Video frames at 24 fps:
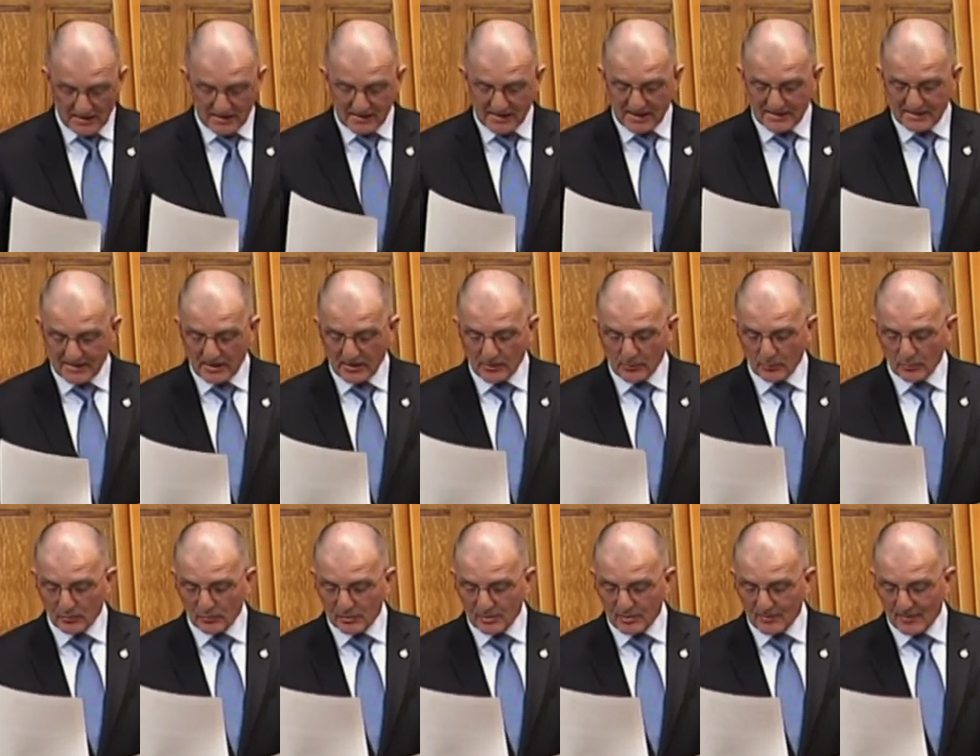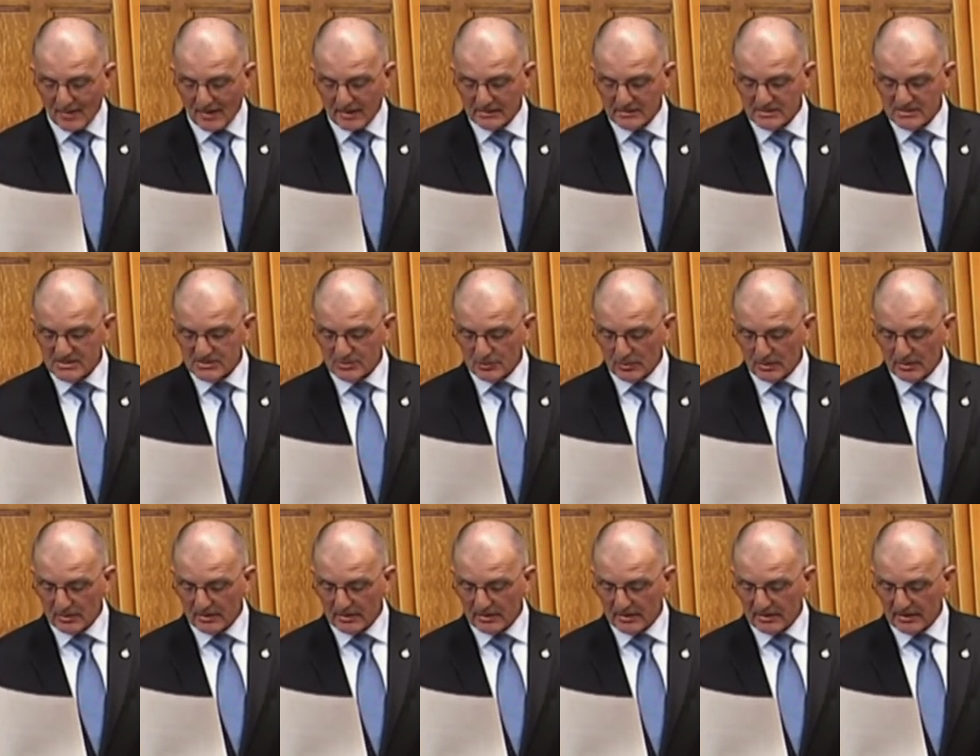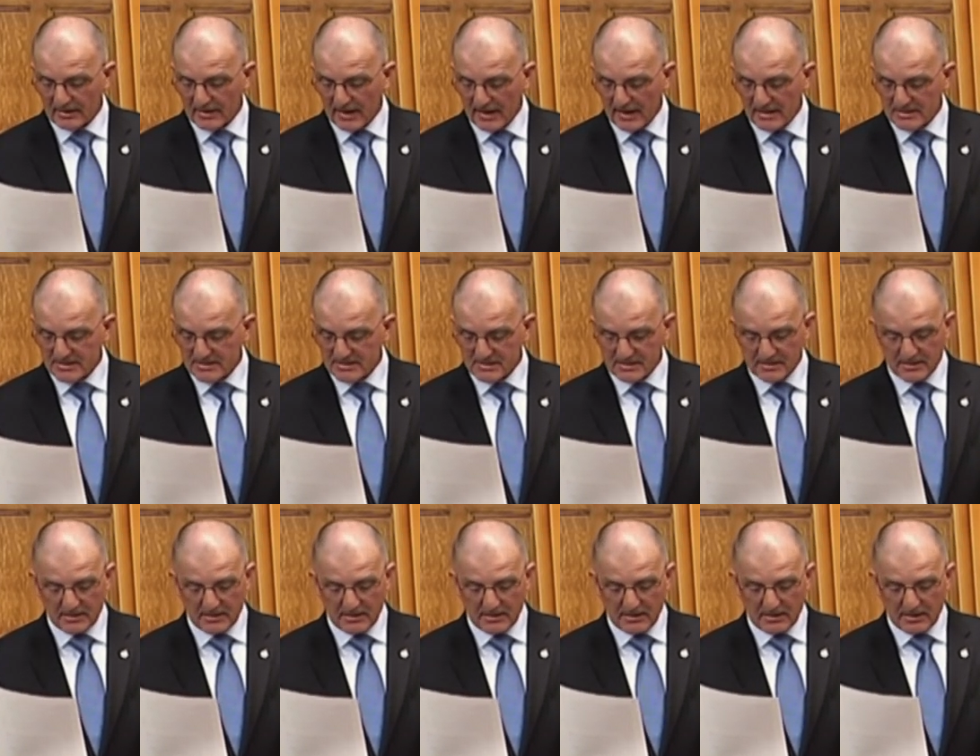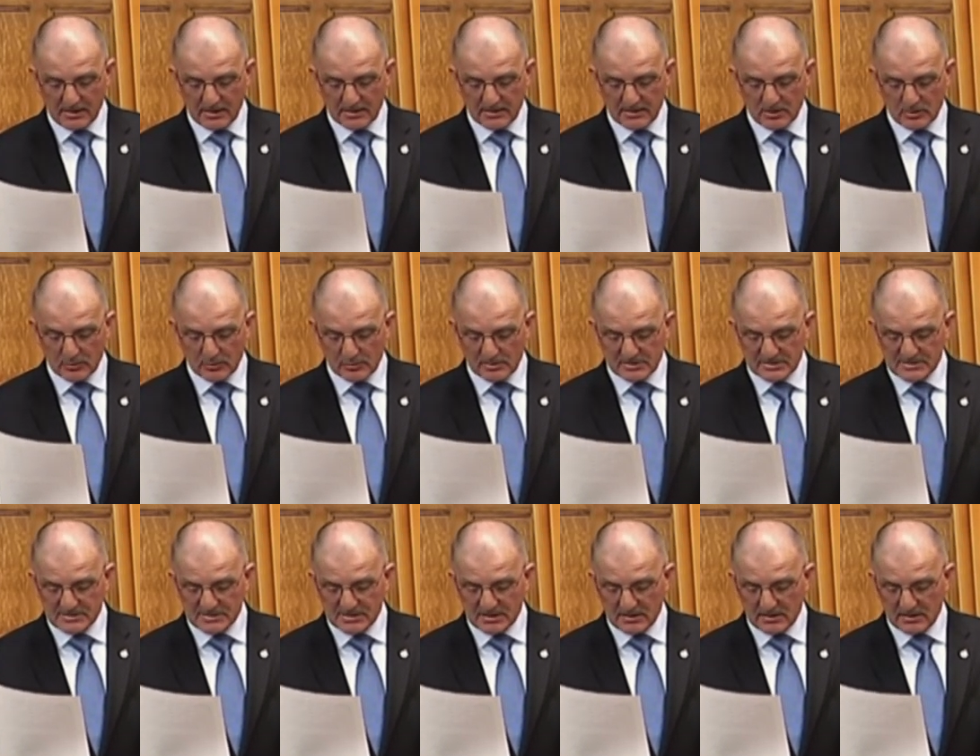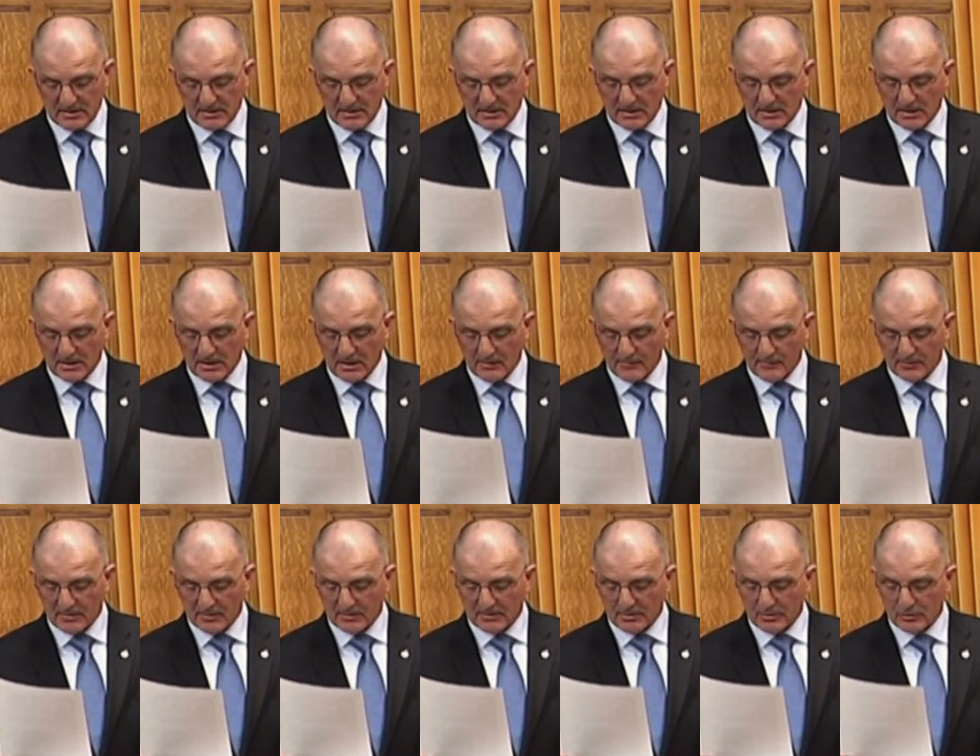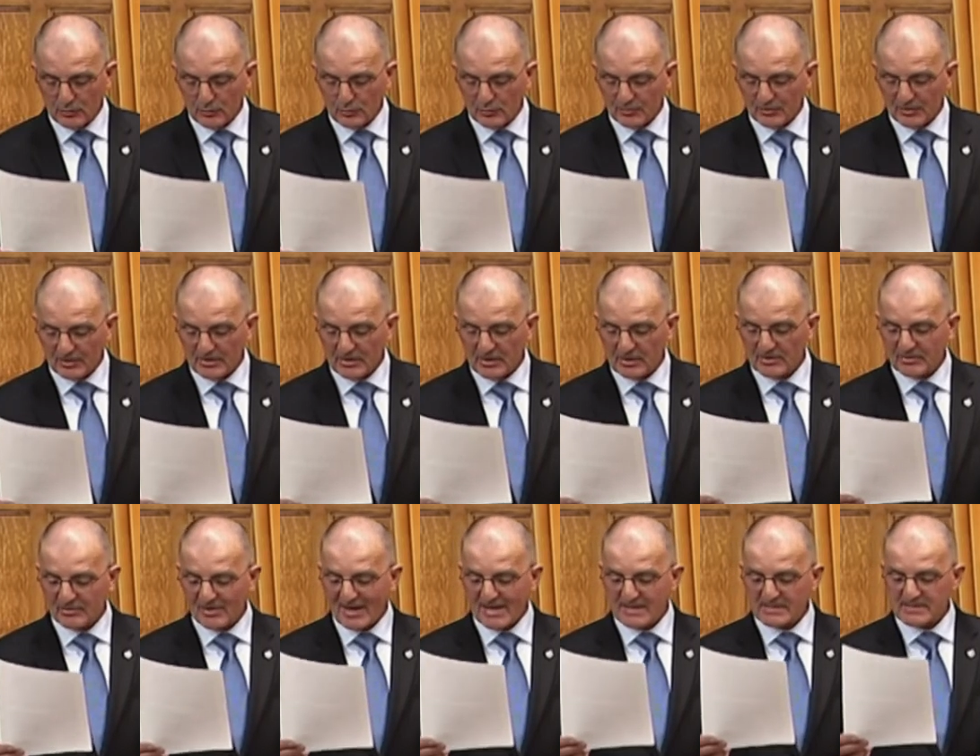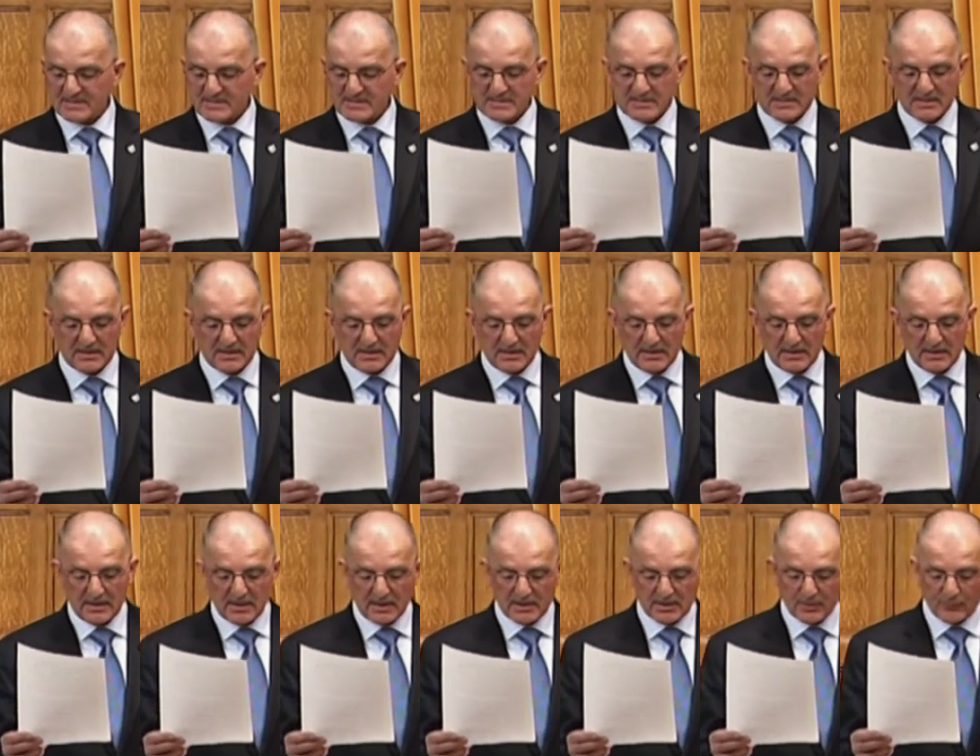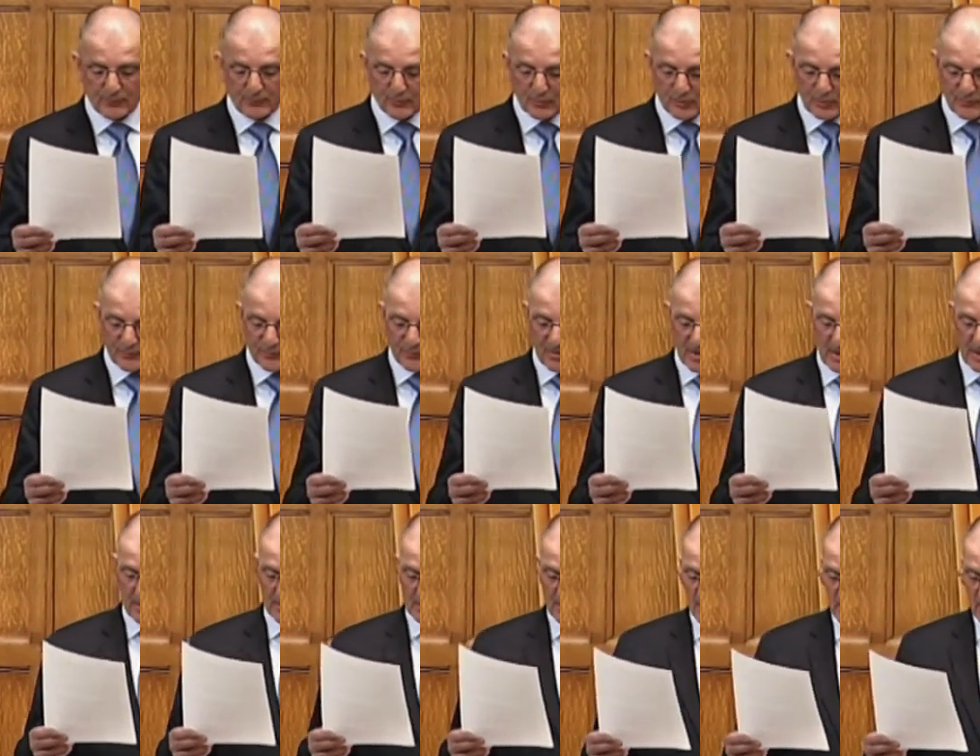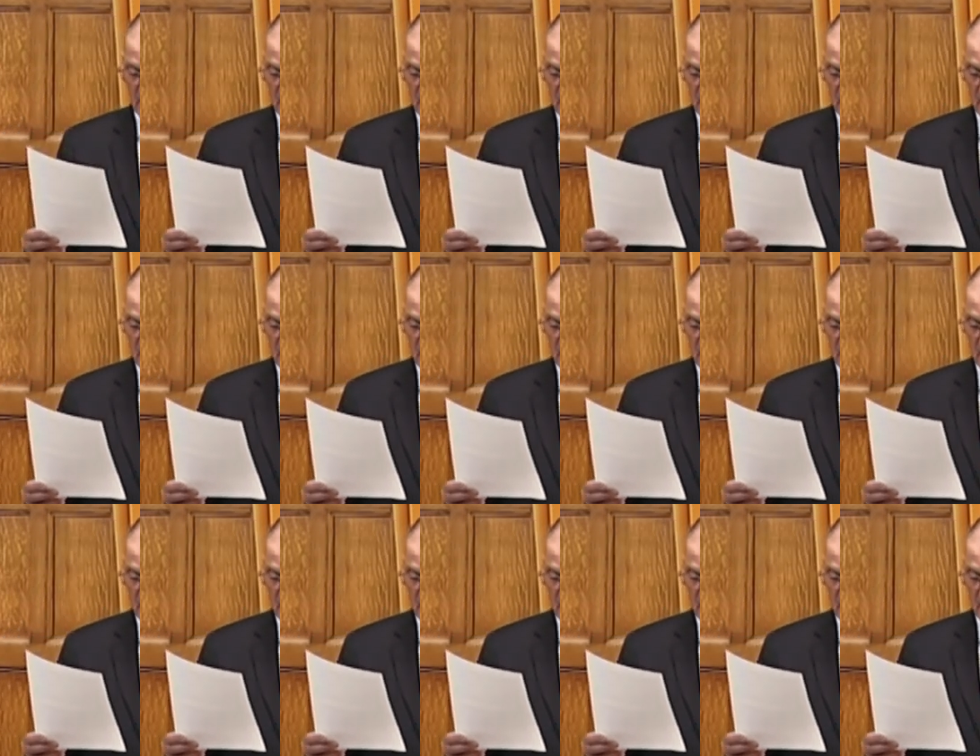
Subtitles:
Canada will remain strongly engaged at the OSCE in keeping the Ukrainian crisis at the forefront